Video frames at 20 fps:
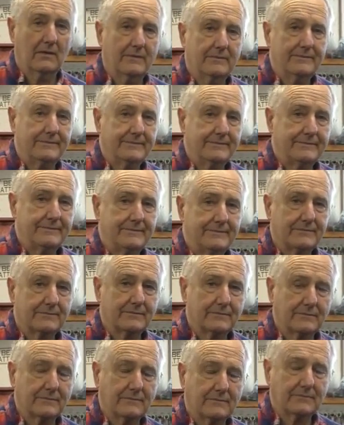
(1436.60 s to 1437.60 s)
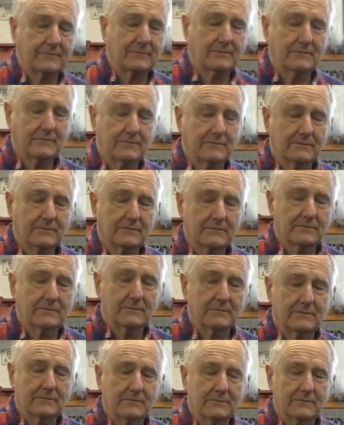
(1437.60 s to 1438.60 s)
motoring into a dock
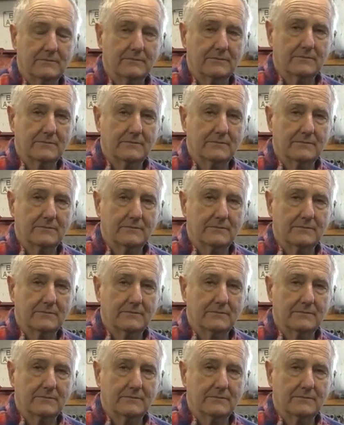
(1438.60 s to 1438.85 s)
and